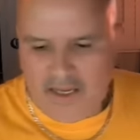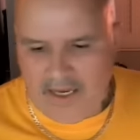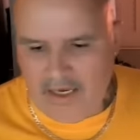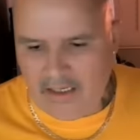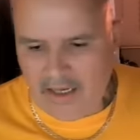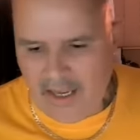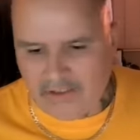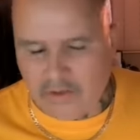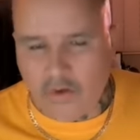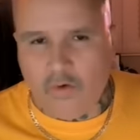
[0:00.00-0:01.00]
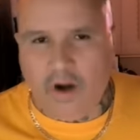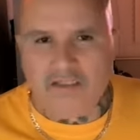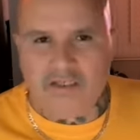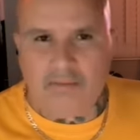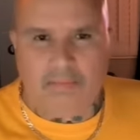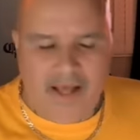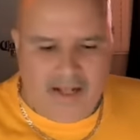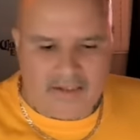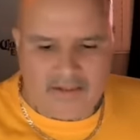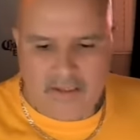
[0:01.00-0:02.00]
And as they're crossing
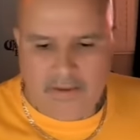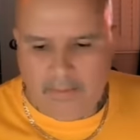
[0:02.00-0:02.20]
paths,